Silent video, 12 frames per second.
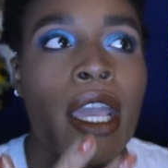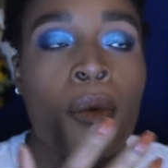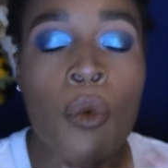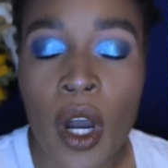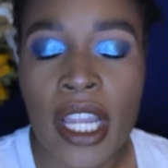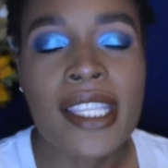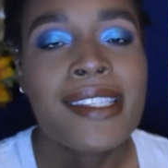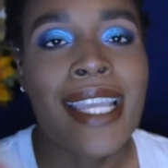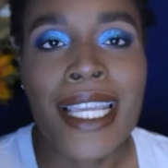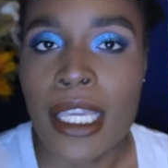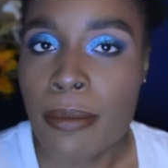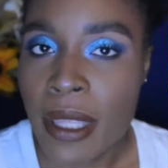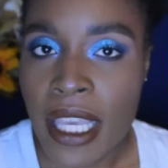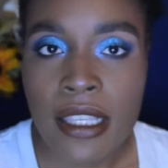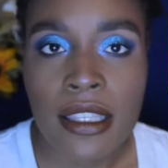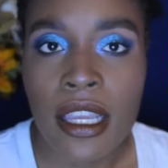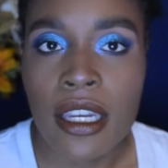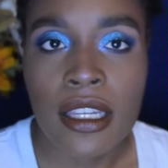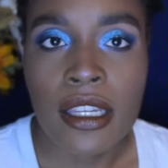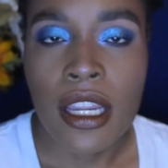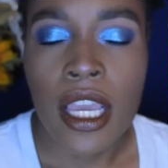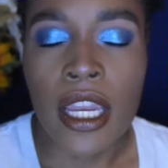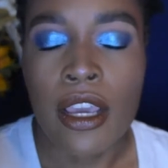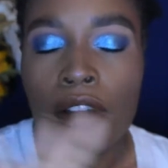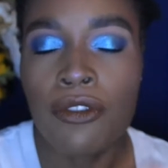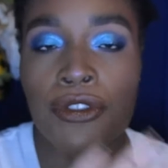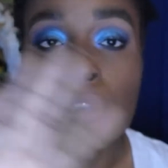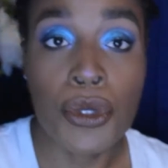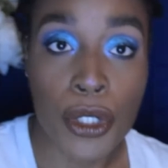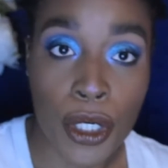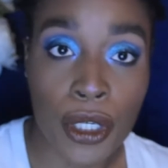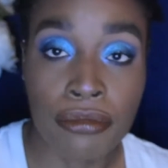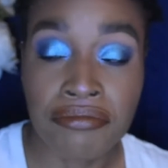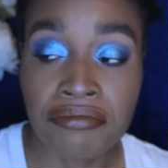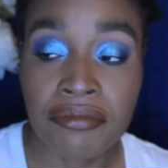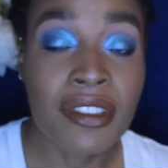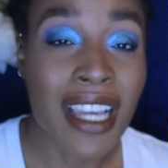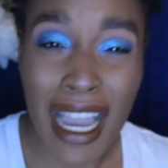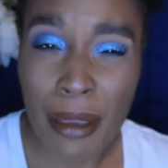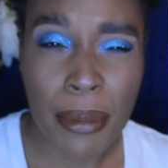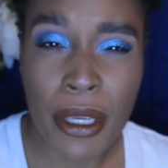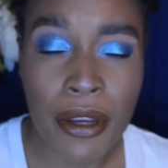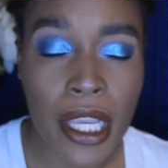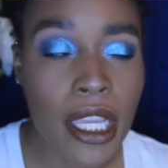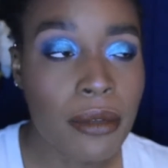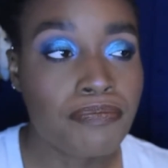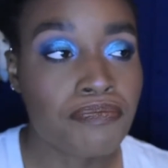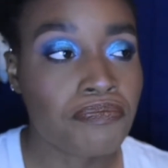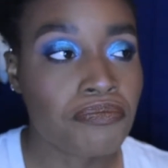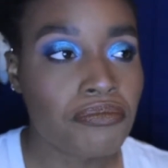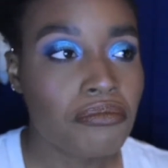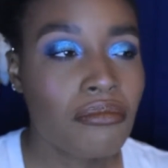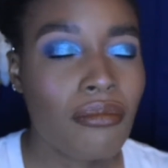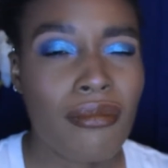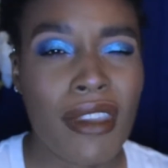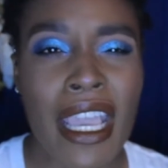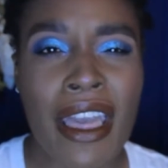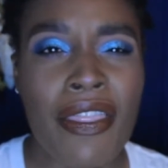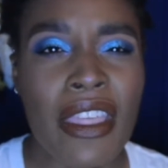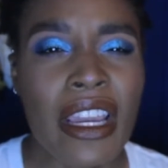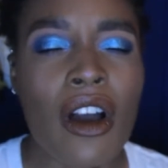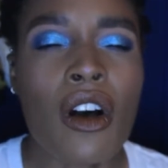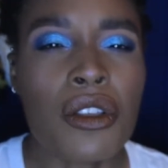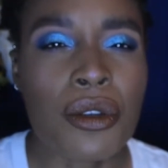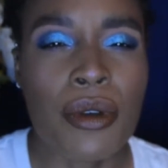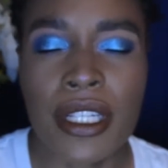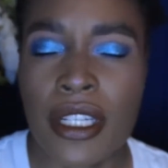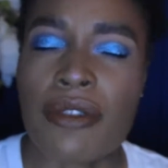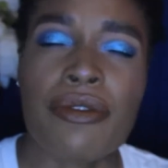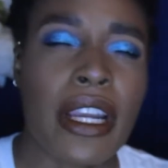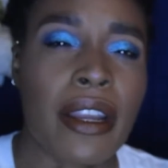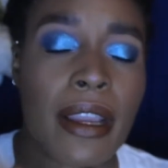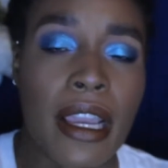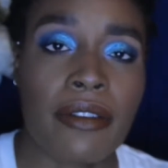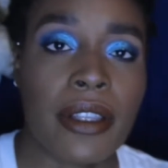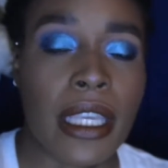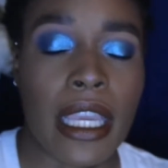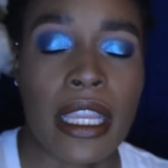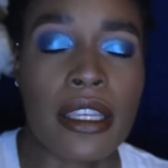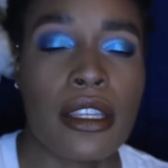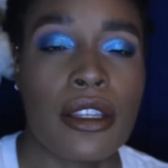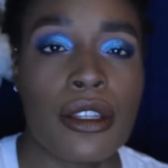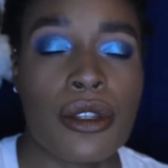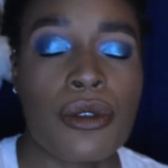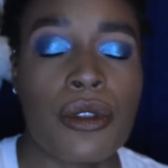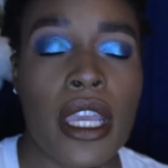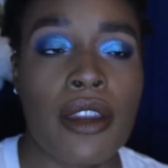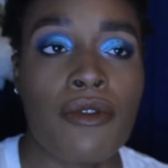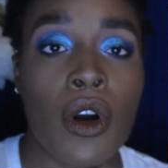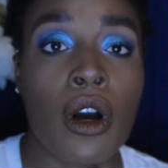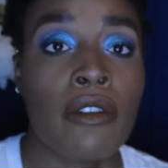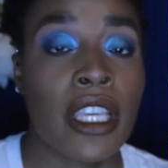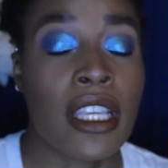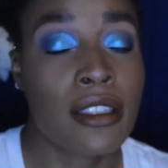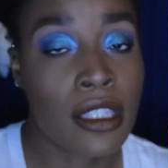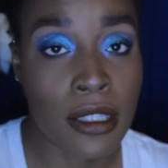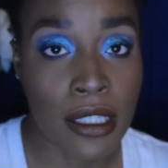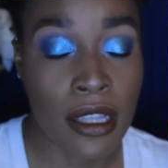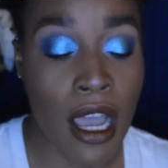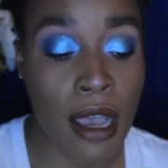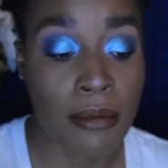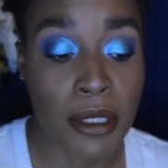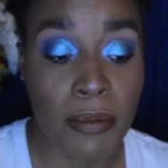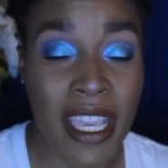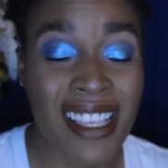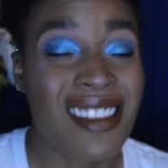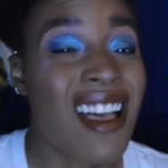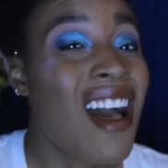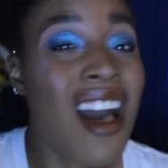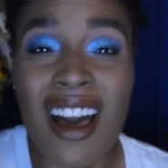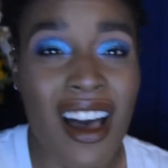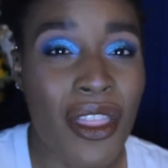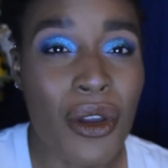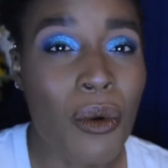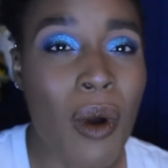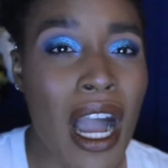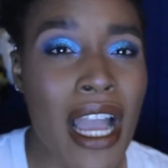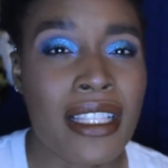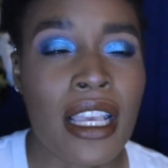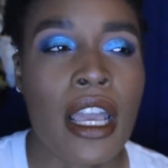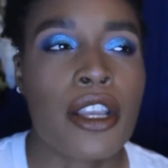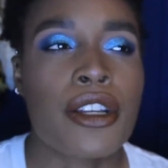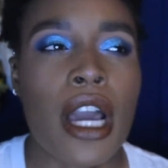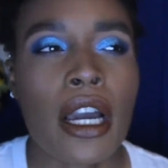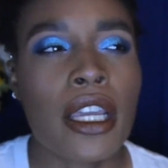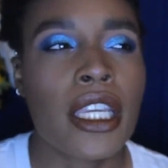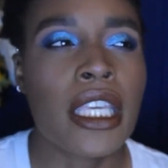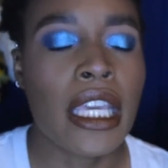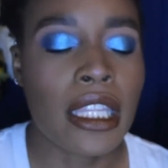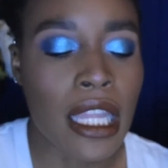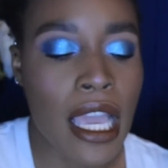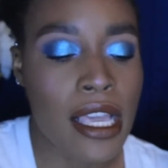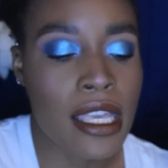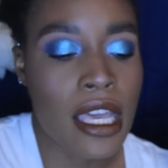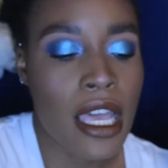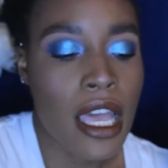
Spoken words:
one, it's taking place in a future time period, and then also it's just very heavily involving space. Otherwise, you're not gonna get like